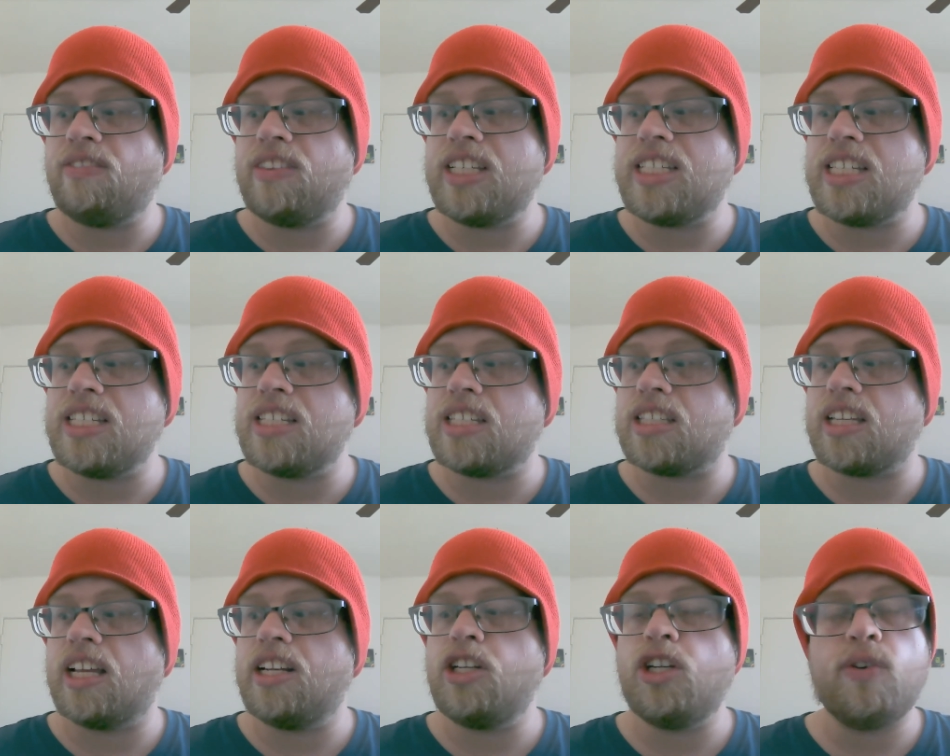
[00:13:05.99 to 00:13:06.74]
This
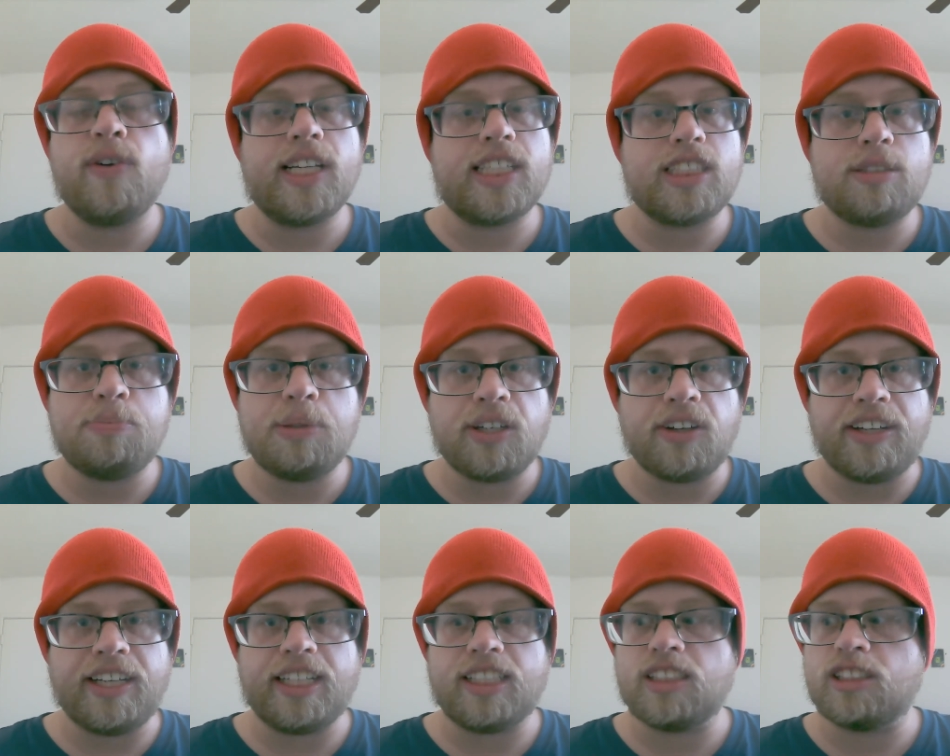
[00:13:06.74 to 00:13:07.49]
is a new
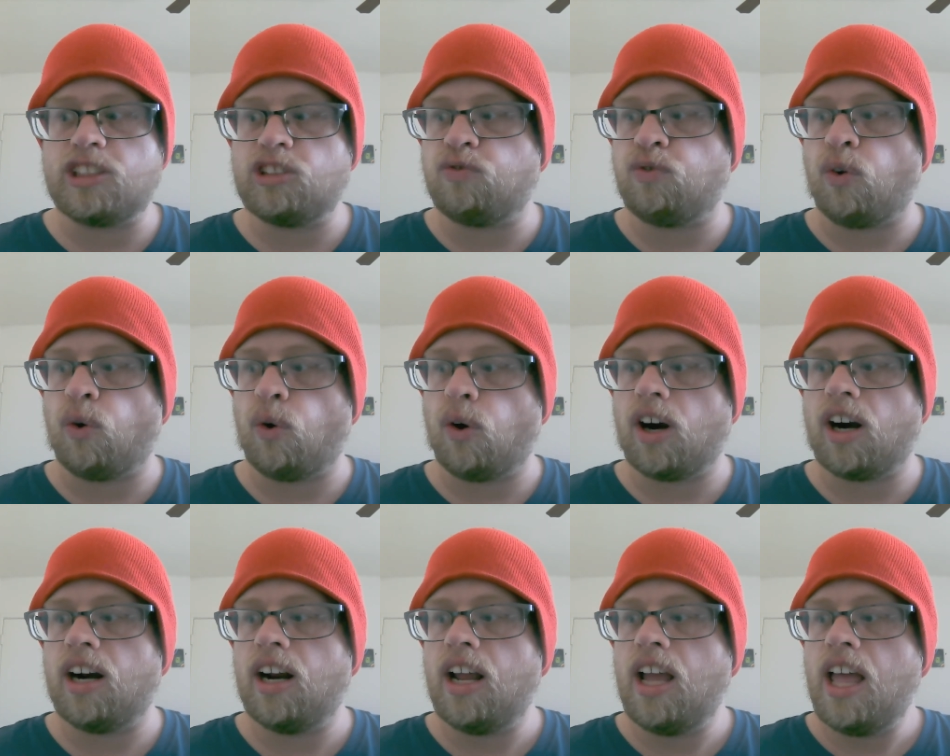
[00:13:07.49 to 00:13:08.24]
experience
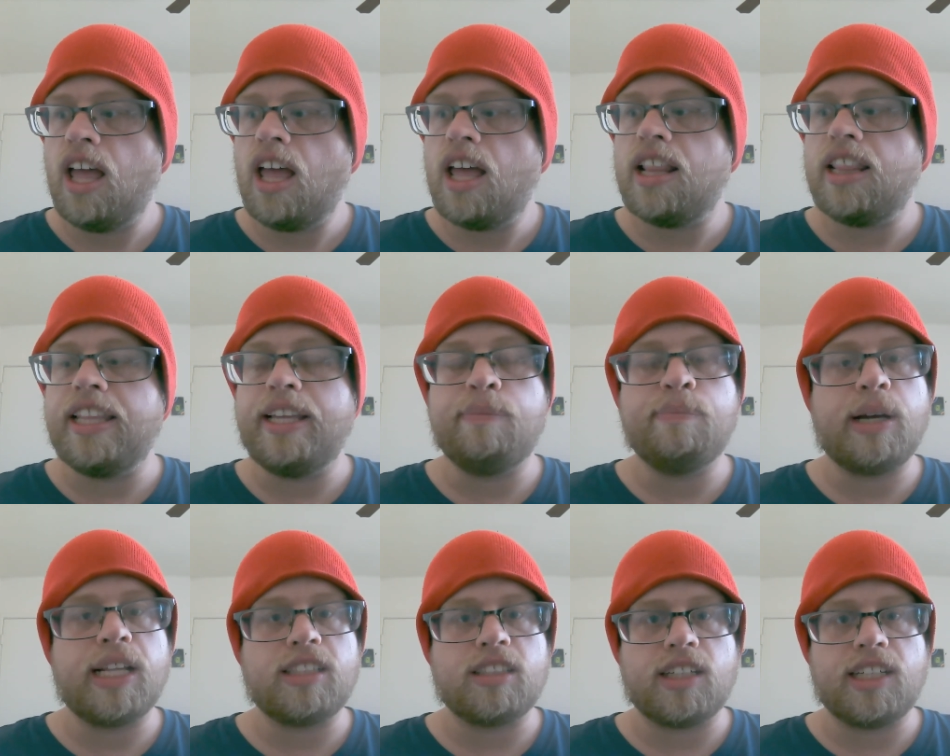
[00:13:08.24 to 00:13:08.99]
for the
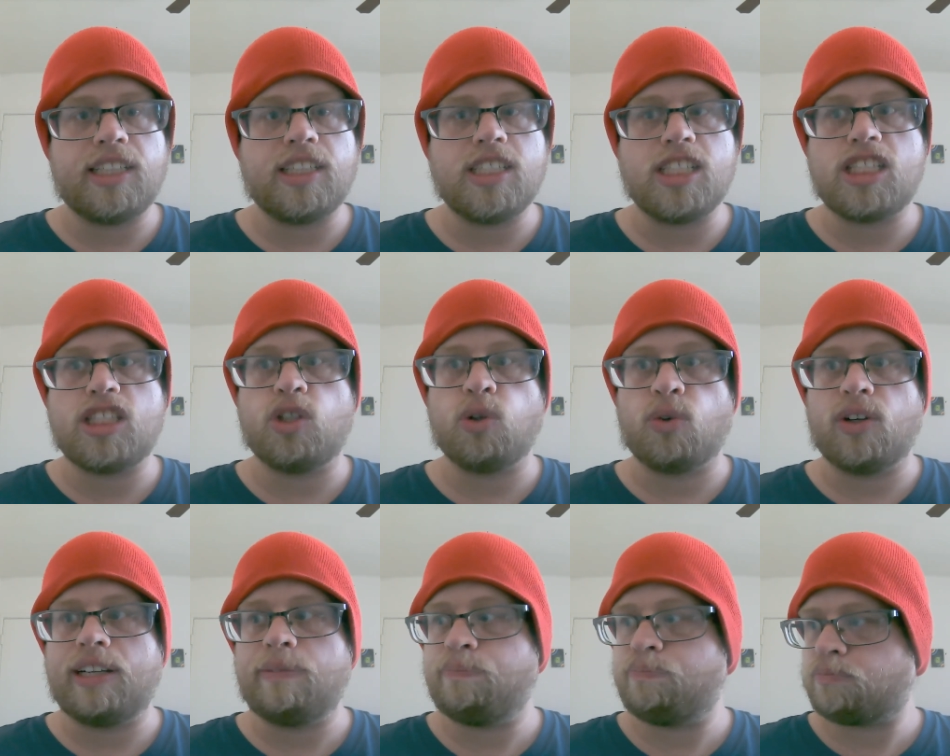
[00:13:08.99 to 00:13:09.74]
mother in this
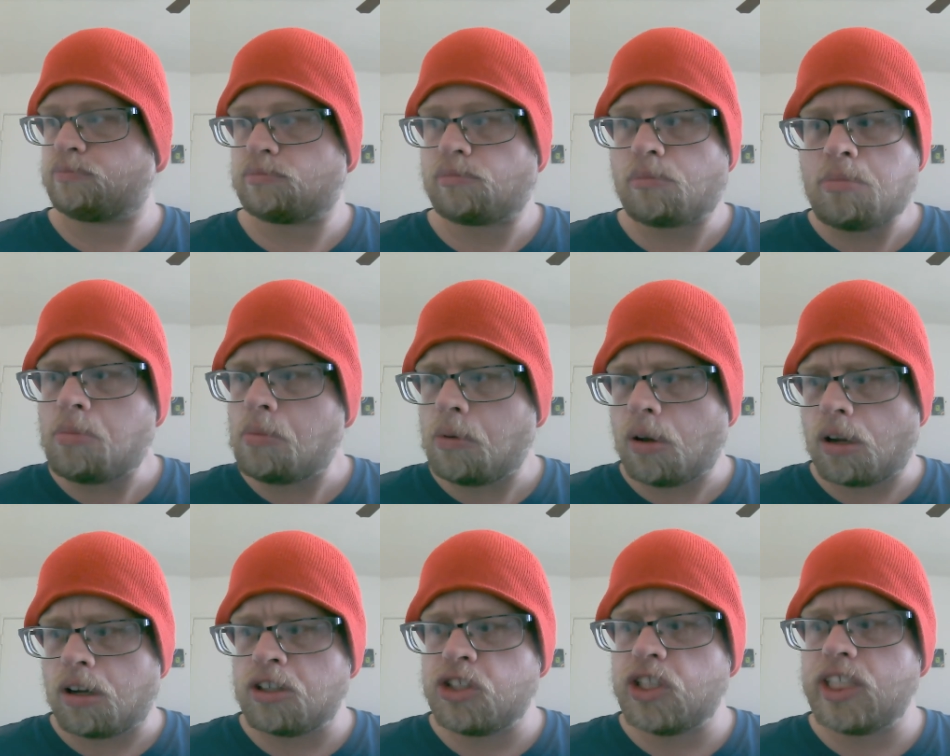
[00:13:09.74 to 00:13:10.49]
story.
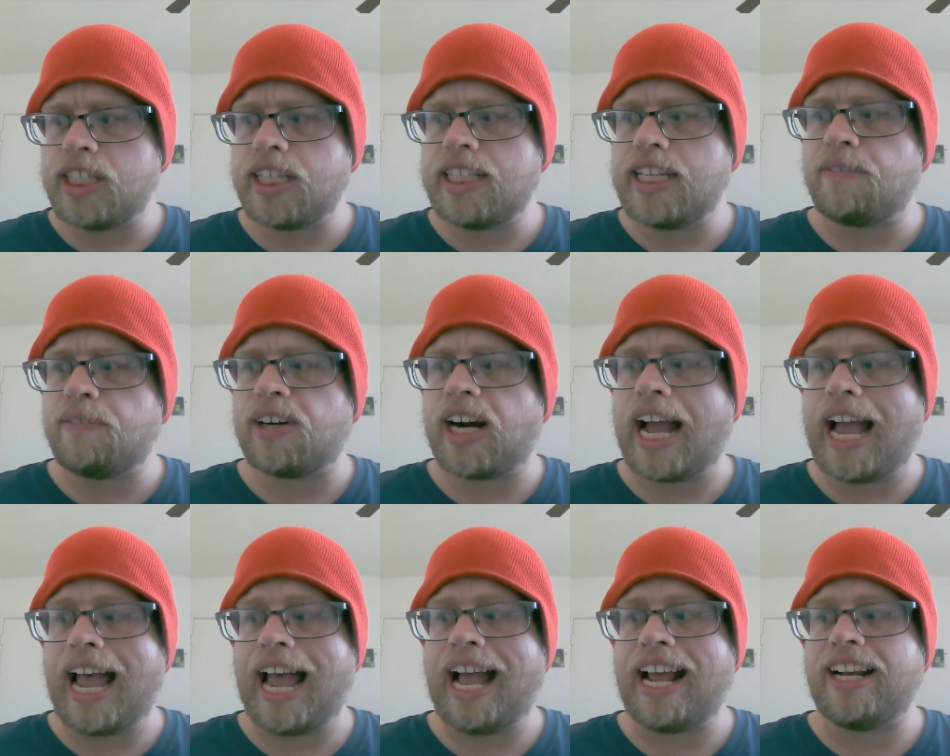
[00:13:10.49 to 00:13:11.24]
She had never
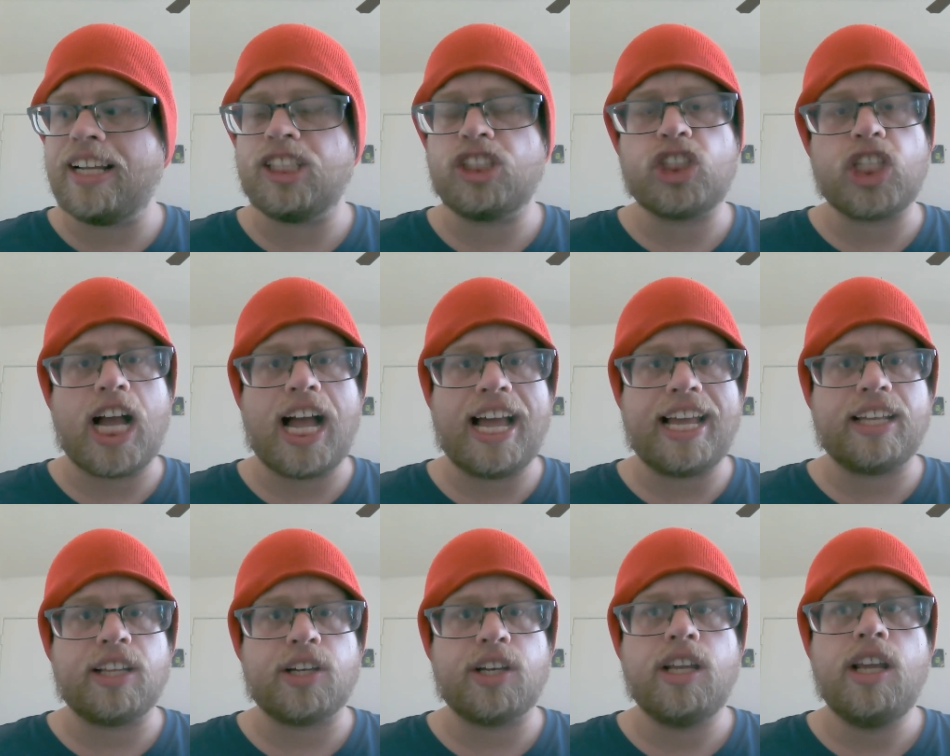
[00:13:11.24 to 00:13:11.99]
had a
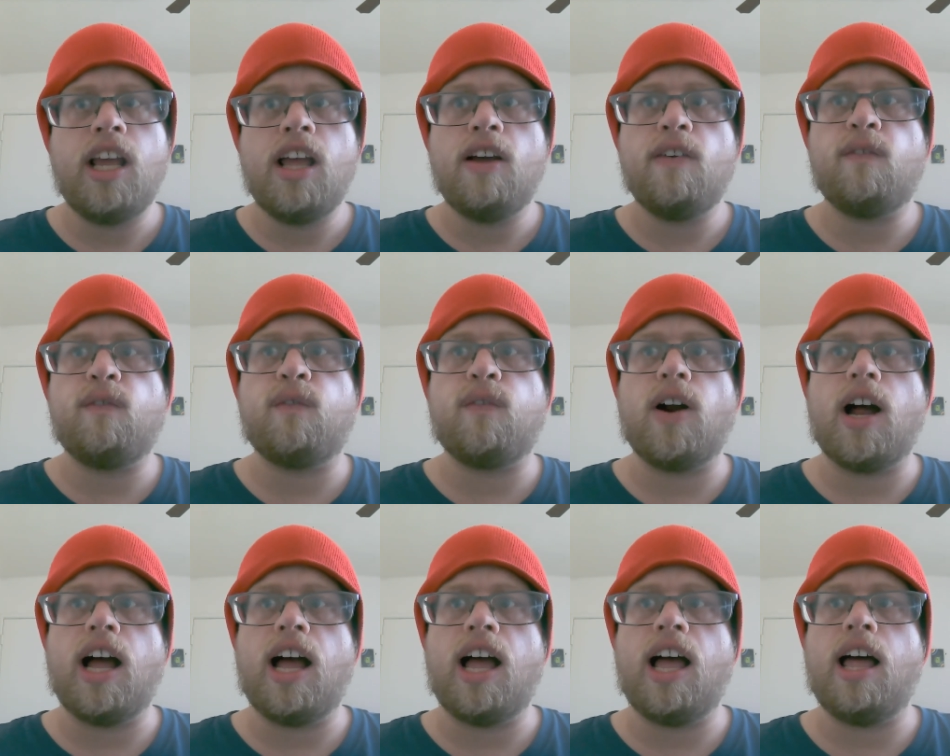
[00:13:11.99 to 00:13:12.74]
child
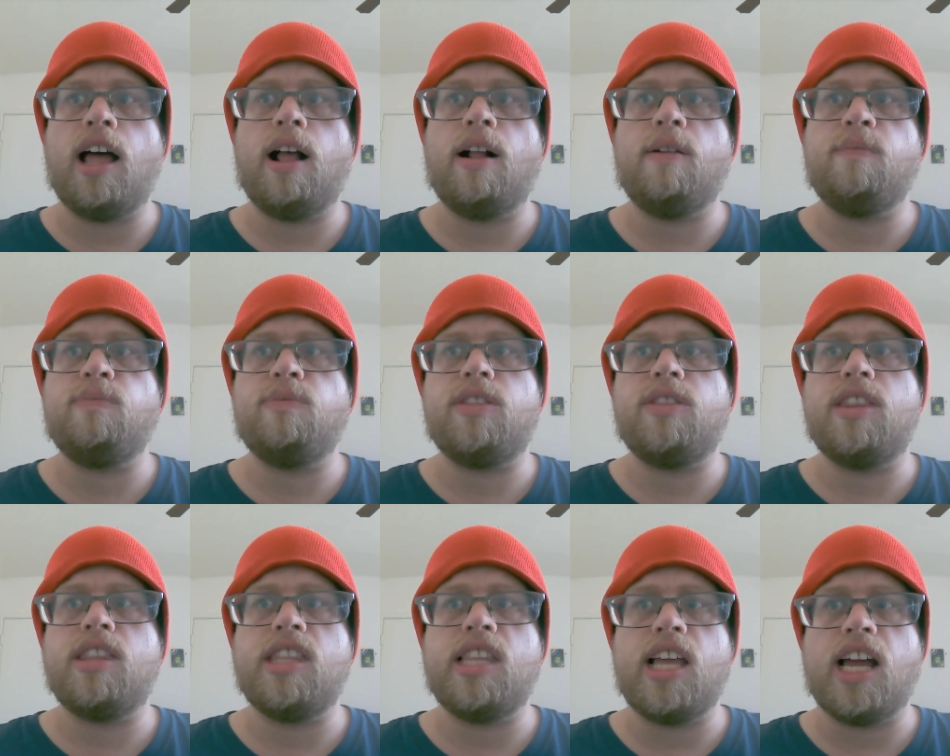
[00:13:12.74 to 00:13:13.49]
um,
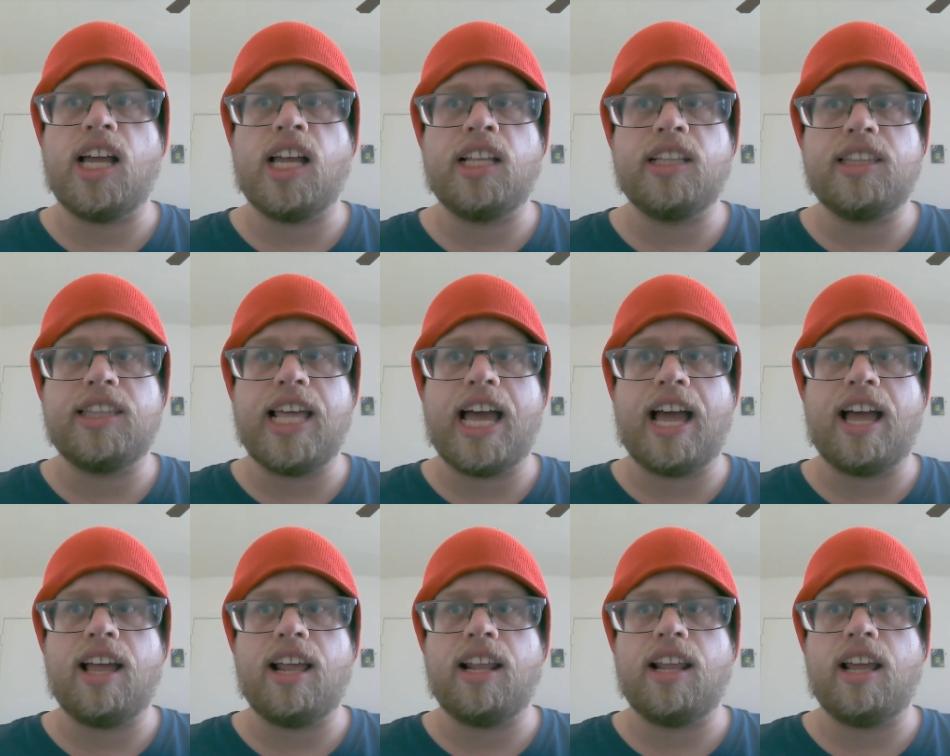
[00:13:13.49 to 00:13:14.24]
uh,
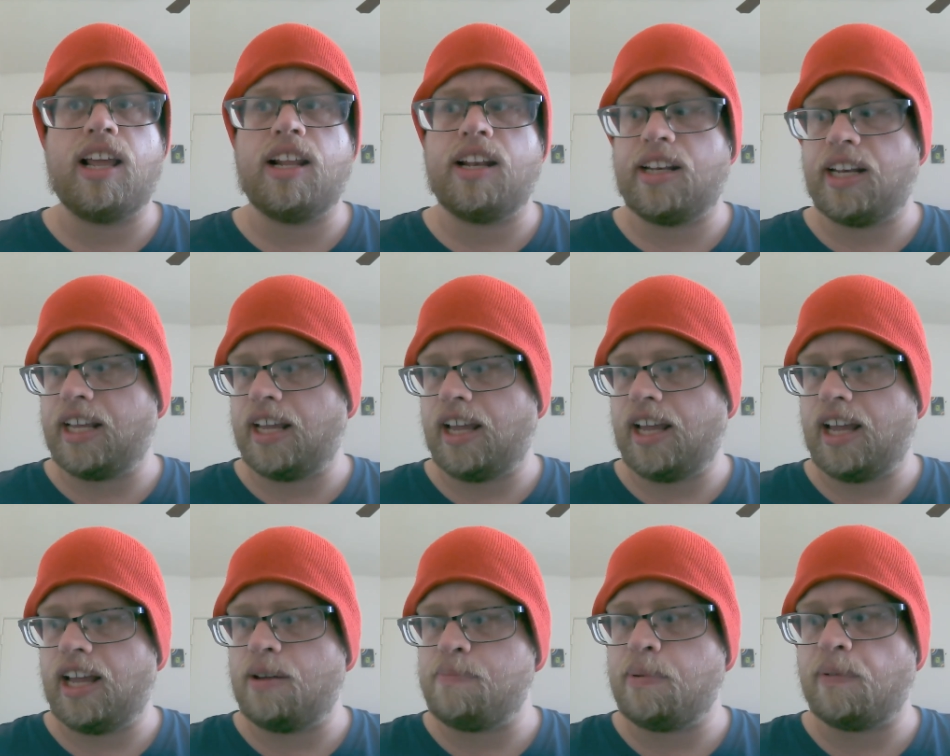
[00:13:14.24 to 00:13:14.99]
that
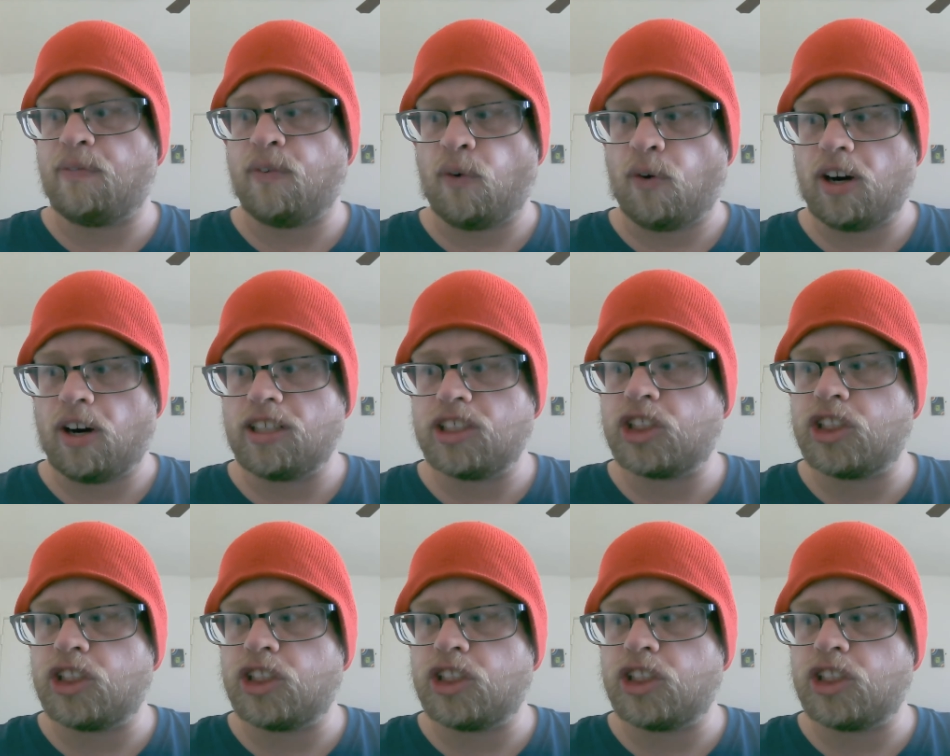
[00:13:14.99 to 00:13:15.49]
uh, before.